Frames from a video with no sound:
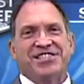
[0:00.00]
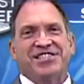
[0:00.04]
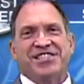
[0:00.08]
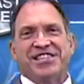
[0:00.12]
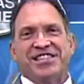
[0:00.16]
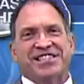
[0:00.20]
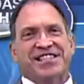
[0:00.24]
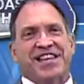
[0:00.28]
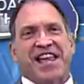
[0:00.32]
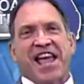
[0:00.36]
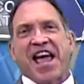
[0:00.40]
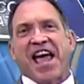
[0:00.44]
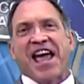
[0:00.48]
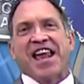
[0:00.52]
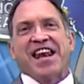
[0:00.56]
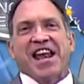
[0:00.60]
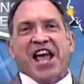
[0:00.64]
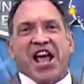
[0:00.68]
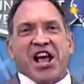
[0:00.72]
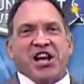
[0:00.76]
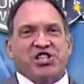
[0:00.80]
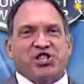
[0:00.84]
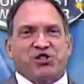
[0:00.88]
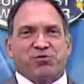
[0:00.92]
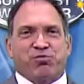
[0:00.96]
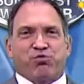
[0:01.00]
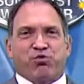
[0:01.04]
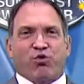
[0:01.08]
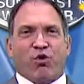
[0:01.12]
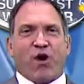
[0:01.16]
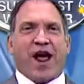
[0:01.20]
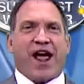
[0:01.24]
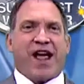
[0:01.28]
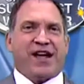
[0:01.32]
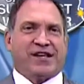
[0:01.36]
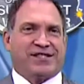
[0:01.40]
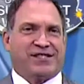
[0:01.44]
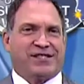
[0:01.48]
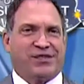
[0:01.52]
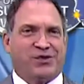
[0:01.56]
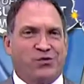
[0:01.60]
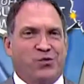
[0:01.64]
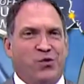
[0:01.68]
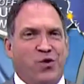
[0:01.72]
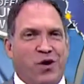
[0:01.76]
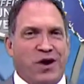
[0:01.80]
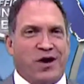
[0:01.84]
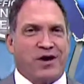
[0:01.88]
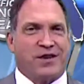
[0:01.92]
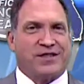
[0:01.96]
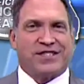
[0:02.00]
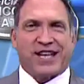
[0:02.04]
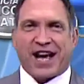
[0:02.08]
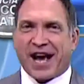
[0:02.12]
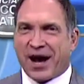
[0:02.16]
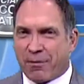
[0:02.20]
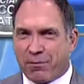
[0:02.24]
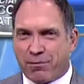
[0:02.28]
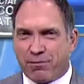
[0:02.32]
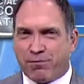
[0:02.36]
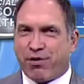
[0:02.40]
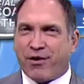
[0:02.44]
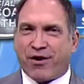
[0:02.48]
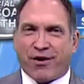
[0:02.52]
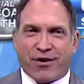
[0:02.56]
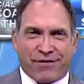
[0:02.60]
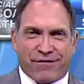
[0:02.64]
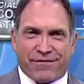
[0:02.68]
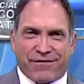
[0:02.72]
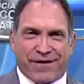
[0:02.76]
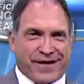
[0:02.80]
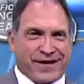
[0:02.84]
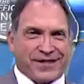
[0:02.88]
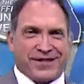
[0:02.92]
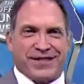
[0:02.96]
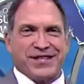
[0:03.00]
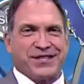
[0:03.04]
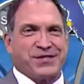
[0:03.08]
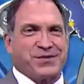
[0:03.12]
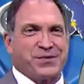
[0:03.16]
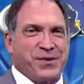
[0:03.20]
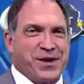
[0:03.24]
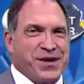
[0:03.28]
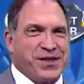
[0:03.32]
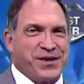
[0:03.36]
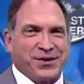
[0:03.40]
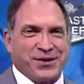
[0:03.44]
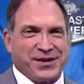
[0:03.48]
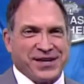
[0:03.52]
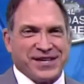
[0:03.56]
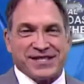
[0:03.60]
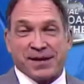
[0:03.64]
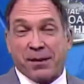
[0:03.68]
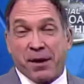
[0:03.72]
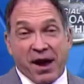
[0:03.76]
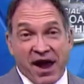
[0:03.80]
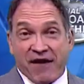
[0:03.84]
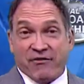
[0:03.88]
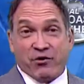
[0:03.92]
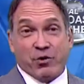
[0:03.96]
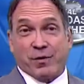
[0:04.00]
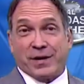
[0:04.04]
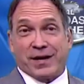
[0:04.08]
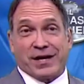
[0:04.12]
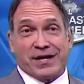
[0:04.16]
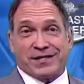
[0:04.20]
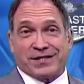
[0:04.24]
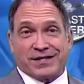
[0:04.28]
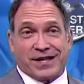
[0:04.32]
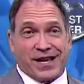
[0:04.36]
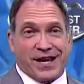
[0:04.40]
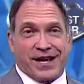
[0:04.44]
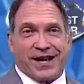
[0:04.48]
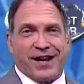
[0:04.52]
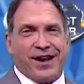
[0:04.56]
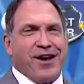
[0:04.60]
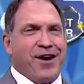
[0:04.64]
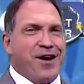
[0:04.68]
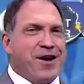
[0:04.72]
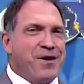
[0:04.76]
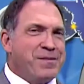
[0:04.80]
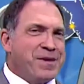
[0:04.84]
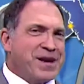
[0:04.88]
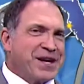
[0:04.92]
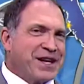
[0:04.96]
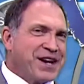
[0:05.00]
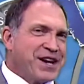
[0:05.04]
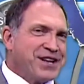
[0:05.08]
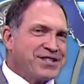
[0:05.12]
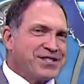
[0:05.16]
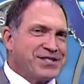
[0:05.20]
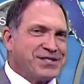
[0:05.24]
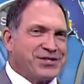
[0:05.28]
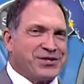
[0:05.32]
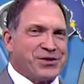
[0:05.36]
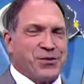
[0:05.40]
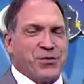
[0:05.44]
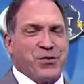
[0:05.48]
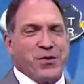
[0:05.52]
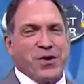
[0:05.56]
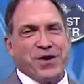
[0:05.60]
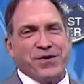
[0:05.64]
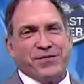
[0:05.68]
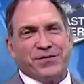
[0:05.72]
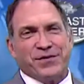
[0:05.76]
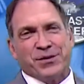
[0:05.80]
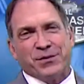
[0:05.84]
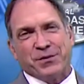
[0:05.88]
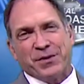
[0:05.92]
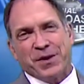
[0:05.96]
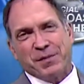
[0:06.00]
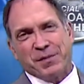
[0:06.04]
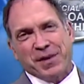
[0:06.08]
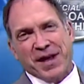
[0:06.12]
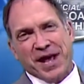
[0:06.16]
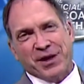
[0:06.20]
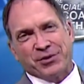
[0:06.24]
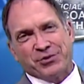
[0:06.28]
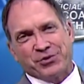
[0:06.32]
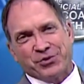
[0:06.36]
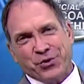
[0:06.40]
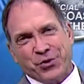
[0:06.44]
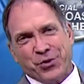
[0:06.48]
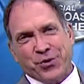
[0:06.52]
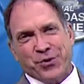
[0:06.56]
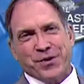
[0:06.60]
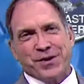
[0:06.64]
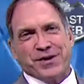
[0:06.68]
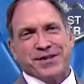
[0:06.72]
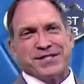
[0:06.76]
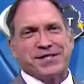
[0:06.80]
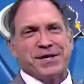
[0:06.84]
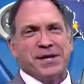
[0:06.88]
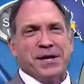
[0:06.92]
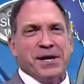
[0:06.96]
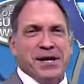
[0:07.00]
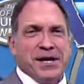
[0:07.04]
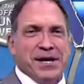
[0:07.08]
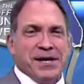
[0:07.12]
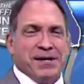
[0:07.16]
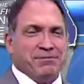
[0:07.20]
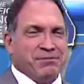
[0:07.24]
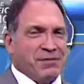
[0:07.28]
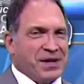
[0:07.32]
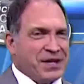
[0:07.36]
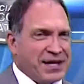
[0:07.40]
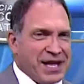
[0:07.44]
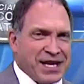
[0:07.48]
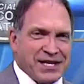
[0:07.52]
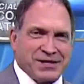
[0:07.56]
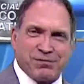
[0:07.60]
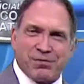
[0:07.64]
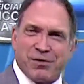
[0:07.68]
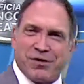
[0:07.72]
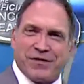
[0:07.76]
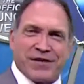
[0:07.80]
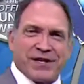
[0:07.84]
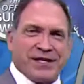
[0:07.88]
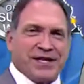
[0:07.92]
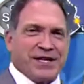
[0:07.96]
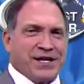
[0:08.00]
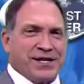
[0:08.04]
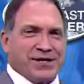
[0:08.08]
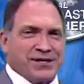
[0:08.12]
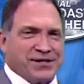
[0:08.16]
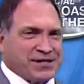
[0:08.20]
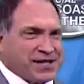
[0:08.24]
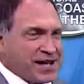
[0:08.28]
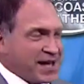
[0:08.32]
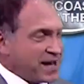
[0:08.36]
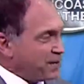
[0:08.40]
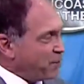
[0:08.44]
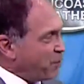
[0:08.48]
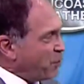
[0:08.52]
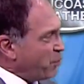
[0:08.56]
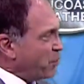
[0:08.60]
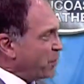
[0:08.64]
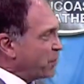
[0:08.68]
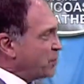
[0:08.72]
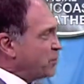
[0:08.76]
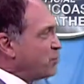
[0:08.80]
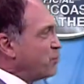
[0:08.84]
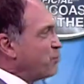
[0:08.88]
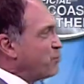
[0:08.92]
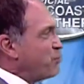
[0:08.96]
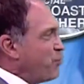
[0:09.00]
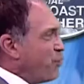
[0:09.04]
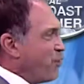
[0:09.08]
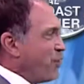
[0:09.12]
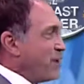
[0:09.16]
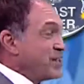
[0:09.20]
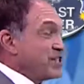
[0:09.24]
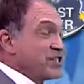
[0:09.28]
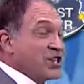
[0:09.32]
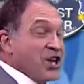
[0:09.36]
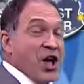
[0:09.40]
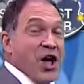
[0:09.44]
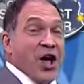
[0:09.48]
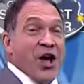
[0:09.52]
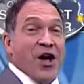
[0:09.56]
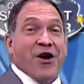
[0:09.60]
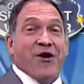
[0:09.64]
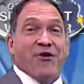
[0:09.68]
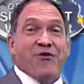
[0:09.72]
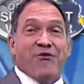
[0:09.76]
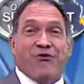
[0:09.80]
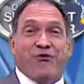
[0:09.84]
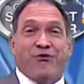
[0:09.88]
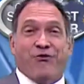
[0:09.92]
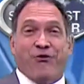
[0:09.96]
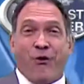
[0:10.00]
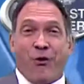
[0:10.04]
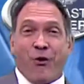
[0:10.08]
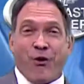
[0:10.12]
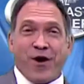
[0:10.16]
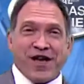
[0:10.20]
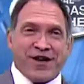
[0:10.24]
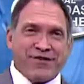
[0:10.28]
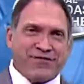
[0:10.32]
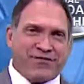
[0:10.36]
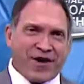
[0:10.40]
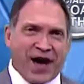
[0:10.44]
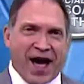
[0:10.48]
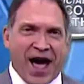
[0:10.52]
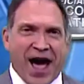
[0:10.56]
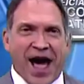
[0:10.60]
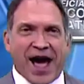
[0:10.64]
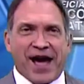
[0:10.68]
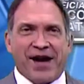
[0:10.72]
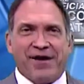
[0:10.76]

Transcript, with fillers: just can't express in words how perfect this weather is. Everybody's saying, oh my gosh, it's so wonderful, I want to be outdoors. And that's perfectly understandable with dew points 45